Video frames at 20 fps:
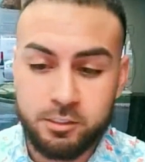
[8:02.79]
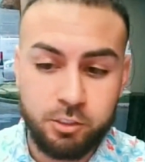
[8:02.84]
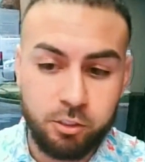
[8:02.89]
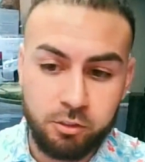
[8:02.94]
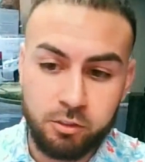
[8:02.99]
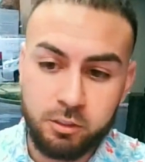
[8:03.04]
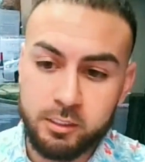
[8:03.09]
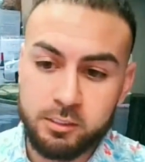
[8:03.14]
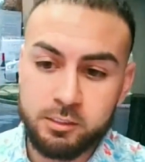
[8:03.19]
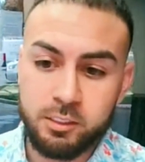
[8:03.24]
so
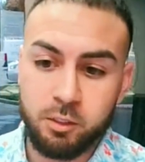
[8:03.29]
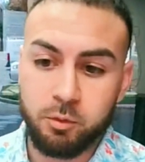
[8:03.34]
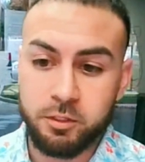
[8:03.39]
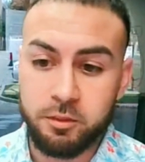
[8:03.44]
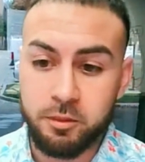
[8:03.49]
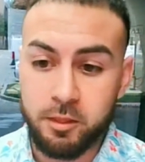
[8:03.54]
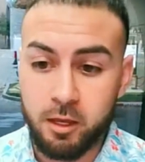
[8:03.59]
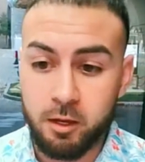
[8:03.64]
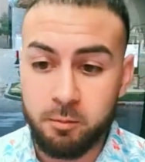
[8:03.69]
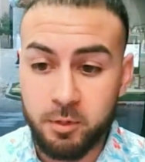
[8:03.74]
you list it with
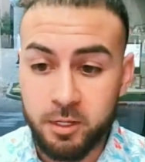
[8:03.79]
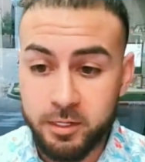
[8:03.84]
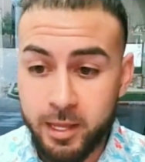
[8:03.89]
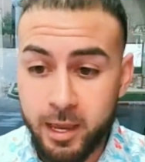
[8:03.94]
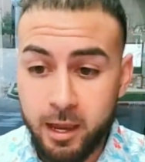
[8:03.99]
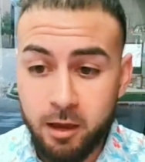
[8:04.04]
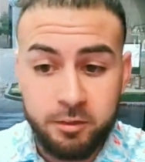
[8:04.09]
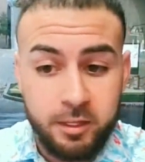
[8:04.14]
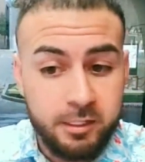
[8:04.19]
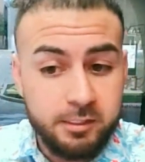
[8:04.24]
them, and
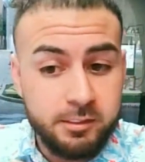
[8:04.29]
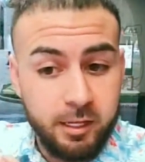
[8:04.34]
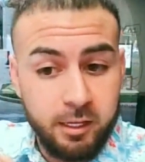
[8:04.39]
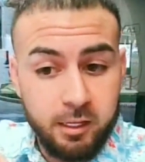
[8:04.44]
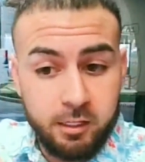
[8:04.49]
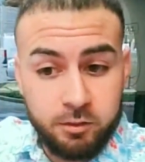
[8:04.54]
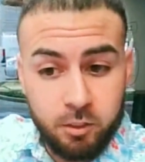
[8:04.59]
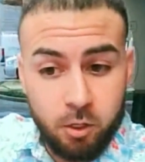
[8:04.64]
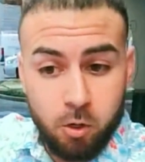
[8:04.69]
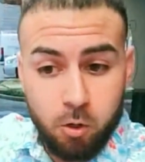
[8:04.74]
now they
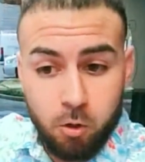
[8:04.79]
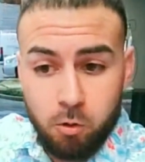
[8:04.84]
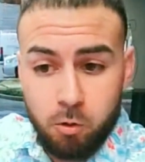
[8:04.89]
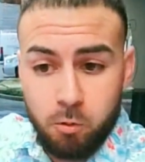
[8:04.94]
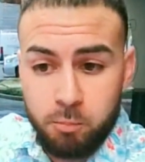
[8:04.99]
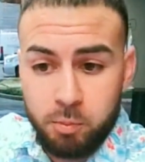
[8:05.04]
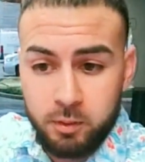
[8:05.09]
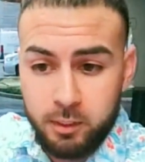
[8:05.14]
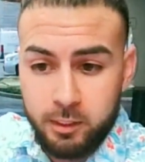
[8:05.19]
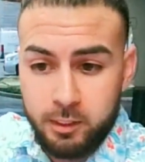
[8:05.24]
take the
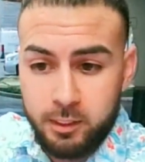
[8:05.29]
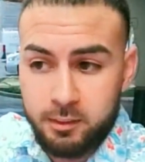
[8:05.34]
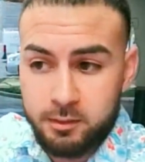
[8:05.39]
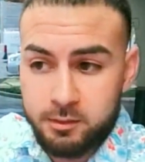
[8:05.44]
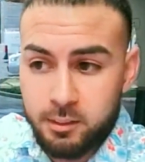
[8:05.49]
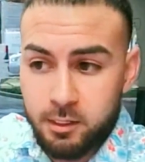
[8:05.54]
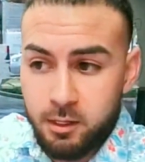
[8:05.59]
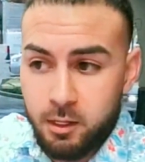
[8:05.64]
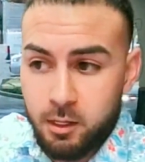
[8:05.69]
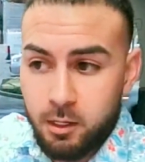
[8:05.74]
whole
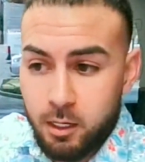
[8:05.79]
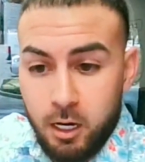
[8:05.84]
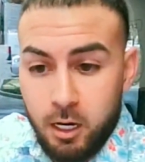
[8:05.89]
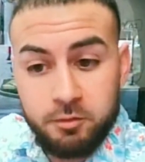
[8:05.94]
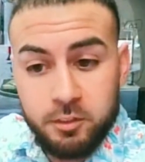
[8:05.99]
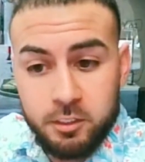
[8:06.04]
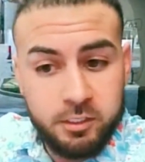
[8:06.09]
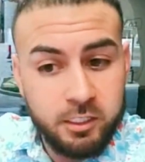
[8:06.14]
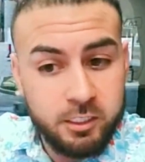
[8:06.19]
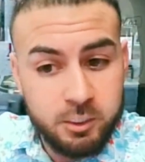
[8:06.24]
plate
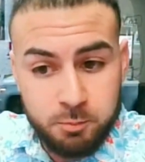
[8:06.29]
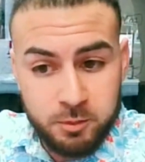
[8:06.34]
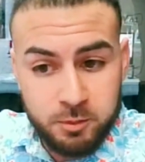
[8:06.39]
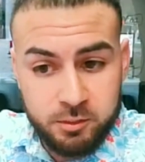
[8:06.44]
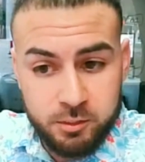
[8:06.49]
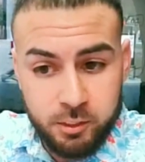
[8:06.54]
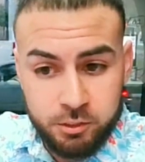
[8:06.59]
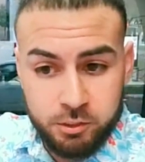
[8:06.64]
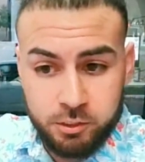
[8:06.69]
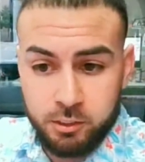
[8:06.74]
of the
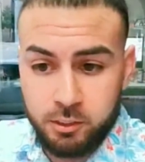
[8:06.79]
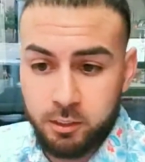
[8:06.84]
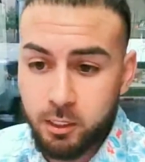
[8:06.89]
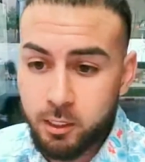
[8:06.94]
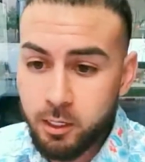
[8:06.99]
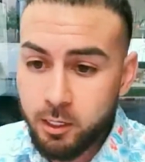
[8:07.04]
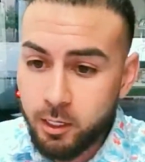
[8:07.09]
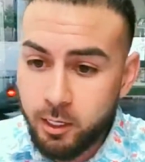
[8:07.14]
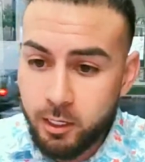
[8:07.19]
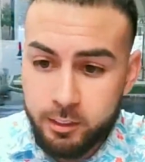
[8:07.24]
disposition,
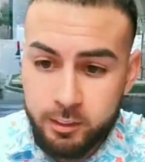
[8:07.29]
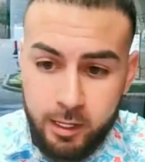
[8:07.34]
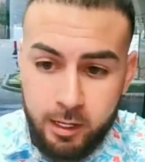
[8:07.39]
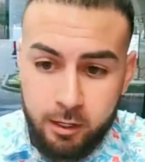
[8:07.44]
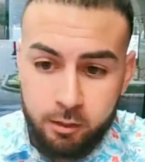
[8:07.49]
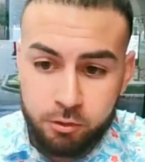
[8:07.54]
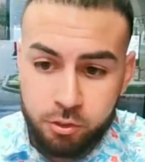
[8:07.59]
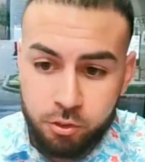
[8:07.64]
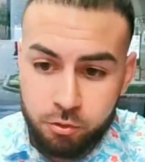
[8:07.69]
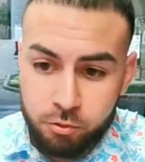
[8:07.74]
and now
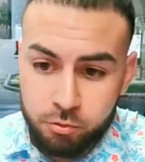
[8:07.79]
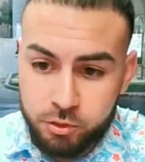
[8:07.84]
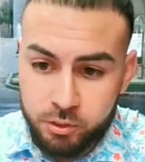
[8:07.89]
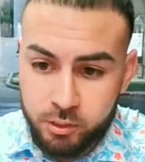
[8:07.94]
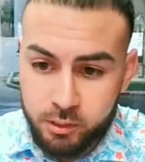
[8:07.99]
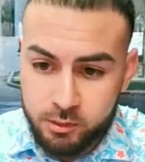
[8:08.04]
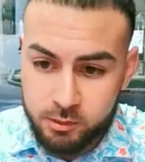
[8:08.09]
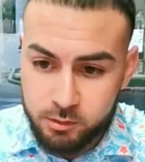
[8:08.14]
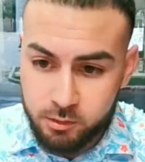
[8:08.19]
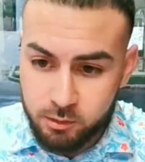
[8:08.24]
you
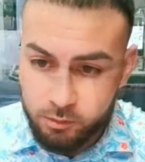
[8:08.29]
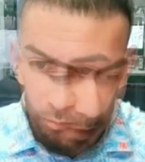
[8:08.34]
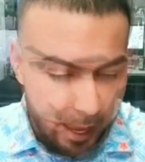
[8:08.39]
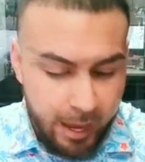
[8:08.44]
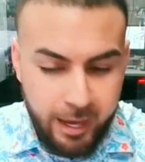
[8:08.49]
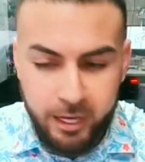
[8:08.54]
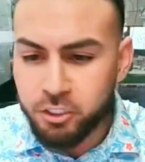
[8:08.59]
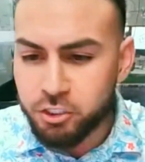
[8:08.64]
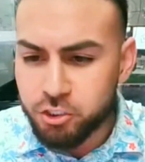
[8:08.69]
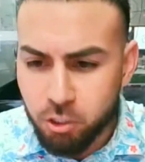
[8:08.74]
just
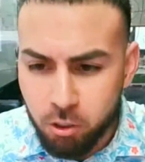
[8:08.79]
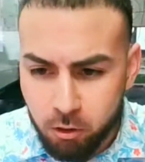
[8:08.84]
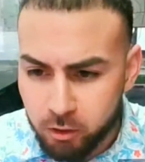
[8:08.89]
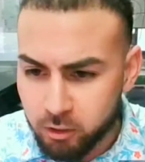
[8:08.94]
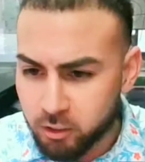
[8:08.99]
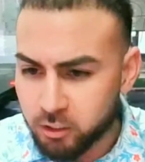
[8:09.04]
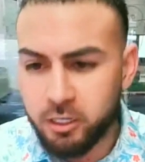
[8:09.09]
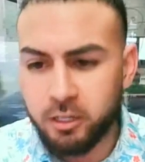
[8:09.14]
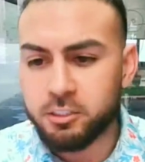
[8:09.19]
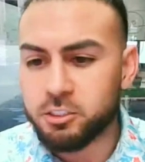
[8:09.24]

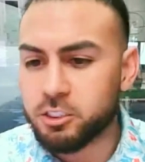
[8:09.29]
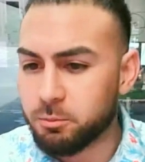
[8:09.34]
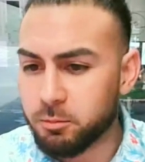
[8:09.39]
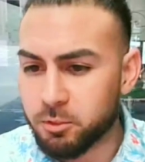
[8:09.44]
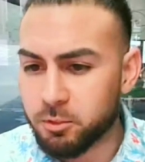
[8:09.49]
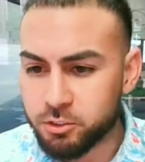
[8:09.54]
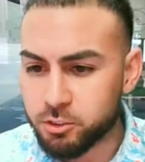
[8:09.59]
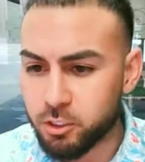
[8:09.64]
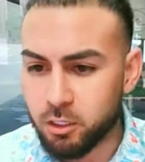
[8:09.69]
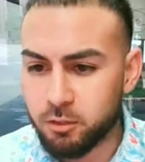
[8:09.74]
HR, customer
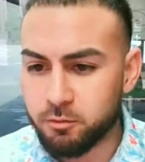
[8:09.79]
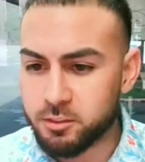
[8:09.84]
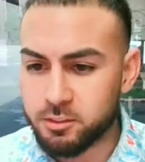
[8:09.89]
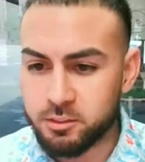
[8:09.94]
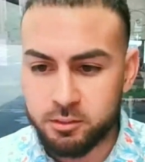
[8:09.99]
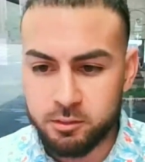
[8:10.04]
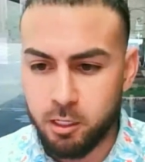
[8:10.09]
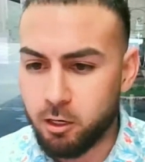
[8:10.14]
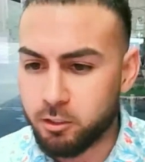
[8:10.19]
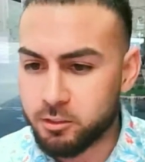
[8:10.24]
service,
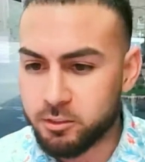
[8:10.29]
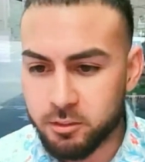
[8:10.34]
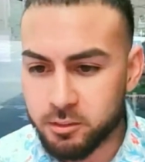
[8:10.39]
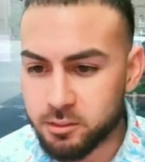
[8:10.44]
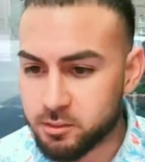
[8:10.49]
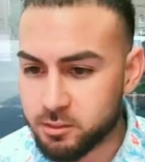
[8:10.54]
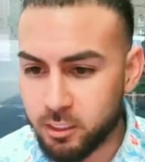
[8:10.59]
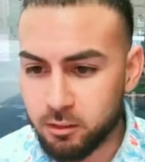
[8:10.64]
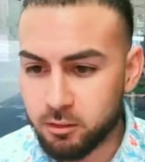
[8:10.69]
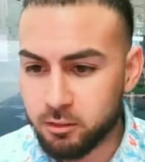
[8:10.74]
talk to the
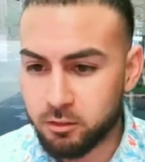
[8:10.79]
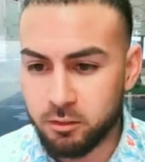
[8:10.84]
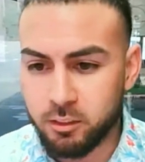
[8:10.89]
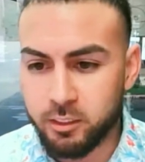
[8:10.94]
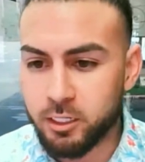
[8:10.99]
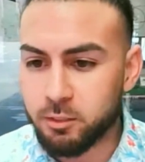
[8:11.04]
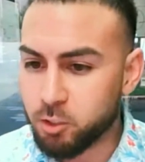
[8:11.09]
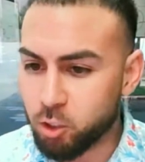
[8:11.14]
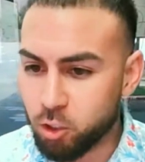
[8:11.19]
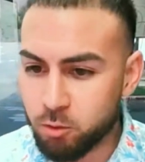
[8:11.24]
seller and let
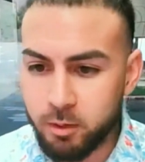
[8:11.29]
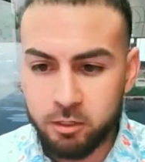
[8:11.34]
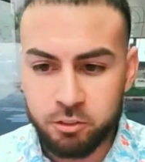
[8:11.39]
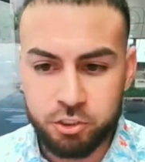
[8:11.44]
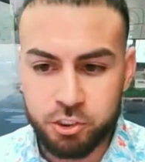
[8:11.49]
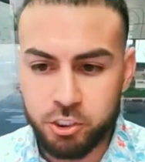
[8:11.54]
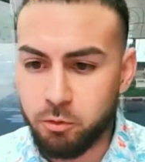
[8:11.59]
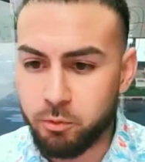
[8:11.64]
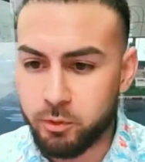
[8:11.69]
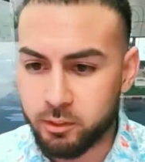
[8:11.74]
them know about
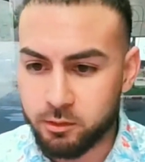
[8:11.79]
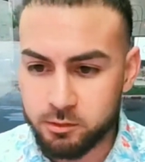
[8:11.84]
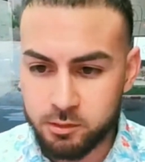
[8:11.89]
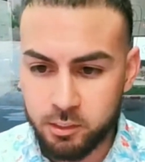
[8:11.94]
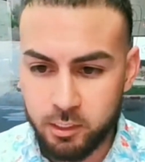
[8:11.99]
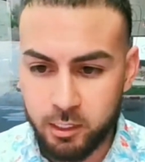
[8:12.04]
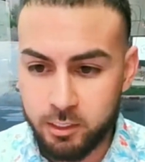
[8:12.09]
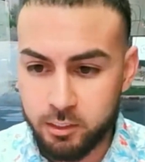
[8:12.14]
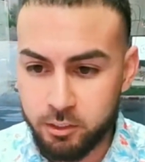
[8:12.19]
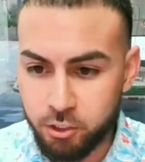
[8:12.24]
showings.
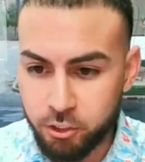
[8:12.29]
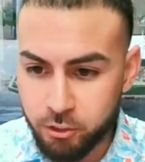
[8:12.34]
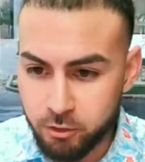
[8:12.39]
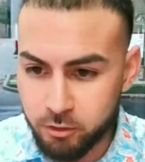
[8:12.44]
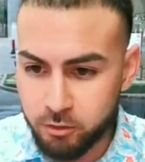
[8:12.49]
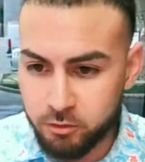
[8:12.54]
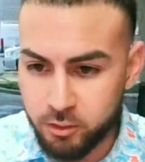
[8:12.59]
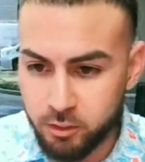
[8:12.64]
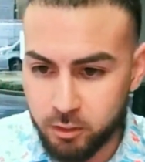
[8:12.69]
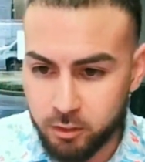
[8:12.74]
And
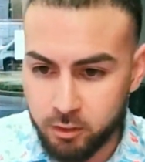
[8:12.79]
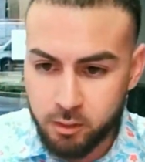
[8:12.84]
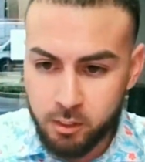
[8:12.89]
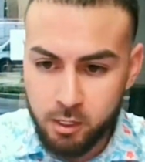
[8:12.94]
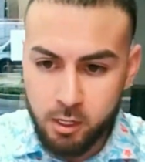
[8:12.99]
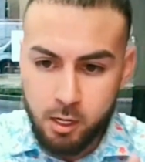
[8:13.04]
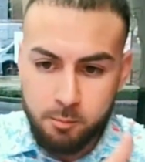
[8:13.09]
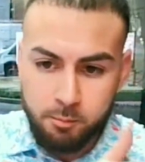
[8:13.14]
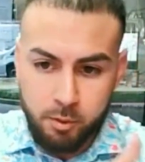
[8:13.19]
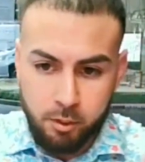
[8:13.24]
you're the
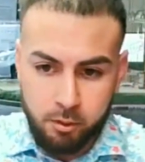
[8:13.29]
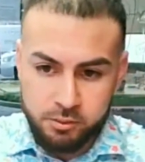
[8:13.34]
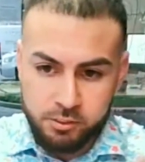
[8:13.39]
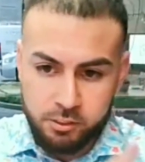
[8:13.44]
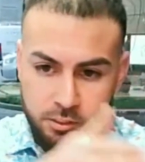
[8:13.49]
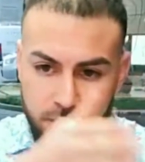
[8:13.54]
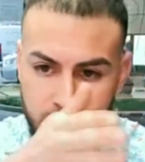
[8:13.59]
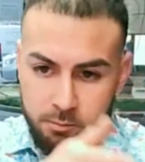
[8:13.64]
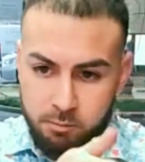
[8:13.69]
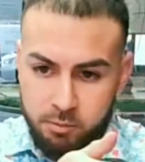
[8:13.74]

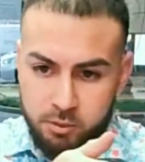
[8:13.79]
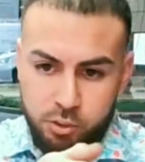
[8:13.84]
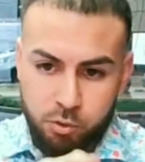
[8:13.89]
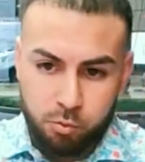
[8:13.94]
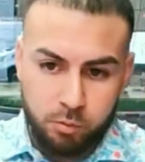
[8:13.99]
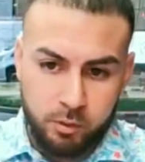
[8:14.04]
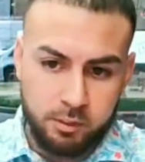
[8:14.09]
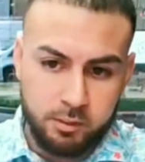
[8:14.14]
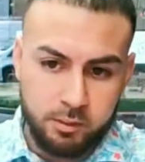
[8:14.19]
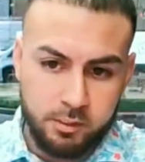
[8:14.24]
person in
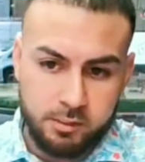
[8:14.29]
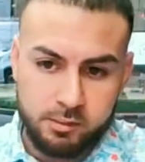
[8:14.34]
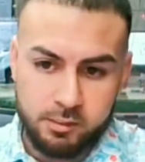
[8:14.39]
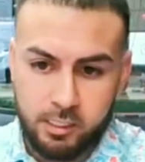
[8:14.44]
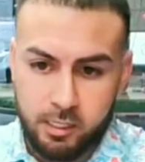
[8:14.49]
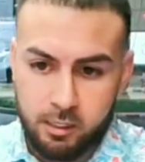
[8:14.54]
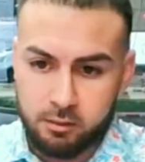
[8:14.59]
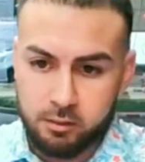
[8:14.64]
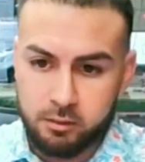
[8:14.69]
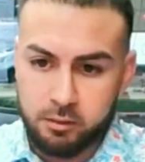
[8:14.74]
between the
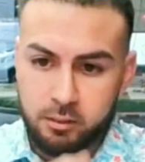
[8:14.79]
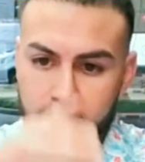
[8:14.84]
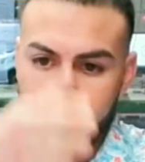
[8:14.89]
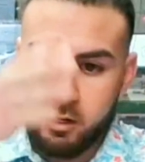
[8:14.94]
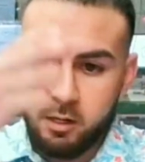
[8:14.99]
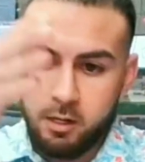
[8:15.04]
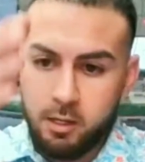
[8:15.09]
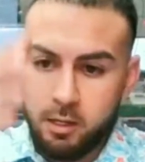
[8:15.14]
seller